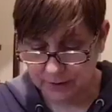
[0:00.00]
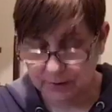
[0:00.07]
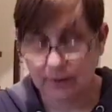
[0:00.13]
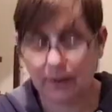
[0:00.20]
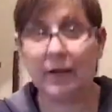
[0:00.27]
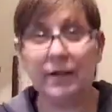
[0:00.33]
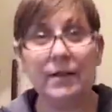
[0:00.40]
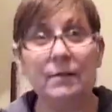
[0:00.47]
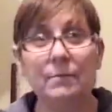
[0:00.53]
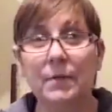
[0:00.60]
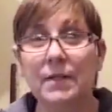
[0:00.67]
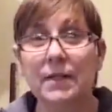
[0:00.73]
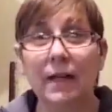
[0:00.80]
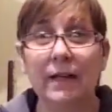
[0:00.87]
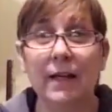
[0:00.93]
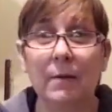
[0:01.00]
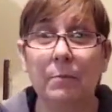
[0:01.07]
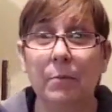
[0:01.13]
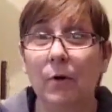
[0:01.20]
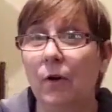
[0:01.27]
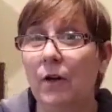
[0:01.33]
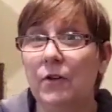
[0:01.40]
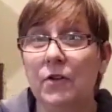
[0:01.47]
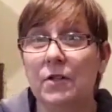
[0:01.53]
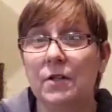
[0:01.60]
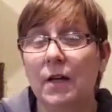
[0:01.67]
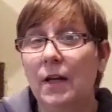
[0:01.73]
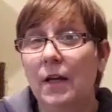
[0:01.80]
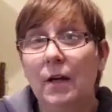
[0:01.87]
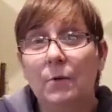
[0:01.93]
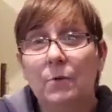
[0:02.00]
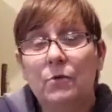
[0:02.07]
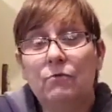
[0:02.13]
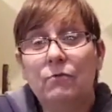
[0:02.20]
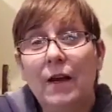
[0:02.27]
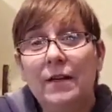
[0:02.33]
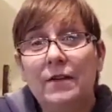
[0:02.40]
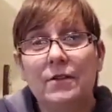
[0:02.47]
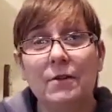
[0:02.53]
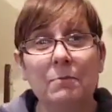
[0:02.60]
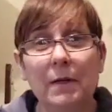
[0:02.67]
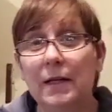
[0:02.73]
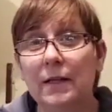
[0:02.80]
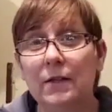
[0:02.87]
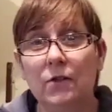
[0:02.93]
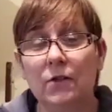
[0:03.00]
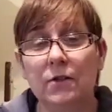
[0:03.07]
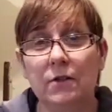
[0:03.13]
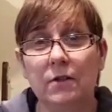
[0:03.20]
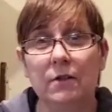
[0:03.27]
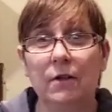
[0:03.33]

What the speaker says: No, you didn't miss it again, Paul. I just was randomly just